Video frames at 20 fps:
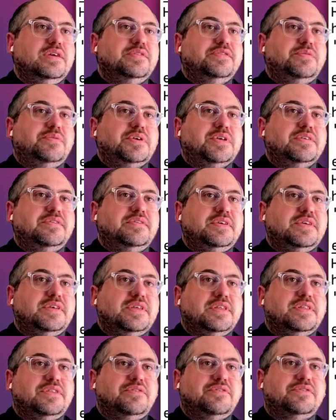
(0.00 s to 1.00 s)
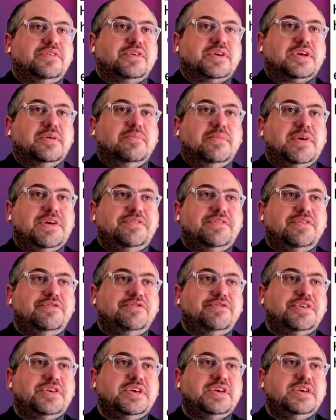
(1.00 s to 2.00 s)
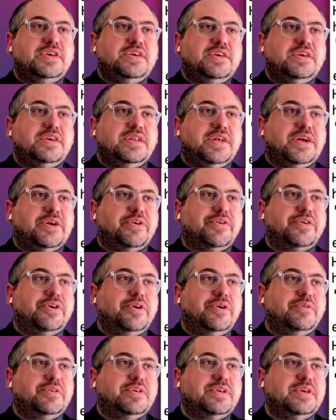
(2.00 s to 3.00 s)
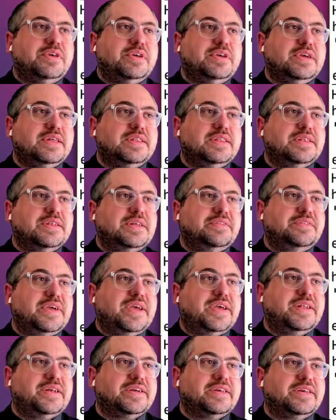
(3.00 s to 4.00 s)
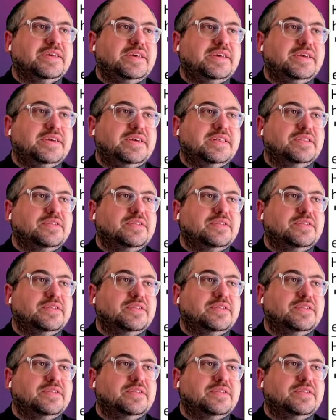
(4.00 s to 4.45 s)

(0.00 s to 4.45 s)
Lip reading: And so we can see that there's like a message key, an error code key, and then a data key.